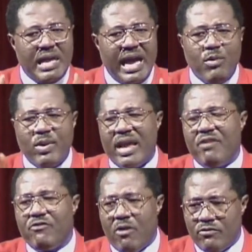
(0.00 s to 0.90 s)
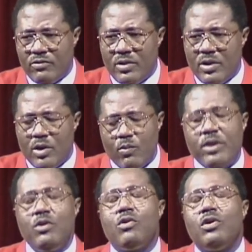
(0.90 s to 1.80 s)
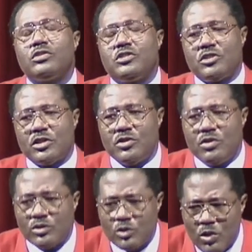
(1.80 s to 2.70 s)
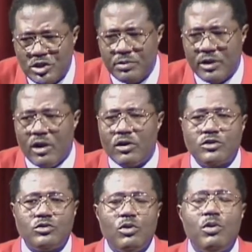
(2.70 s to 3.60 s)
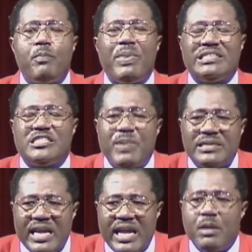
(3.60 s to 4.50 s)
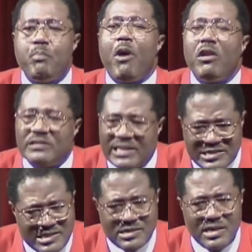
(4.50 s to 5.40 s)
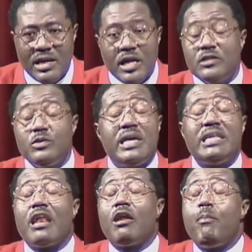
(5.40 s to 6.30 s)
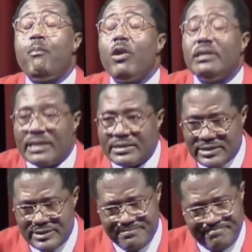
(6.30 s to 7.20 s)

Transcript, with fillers: I don't want to get involved. When you go to church, you go to worship the Lord, not to participate in politics. Today, there are a lot of politics.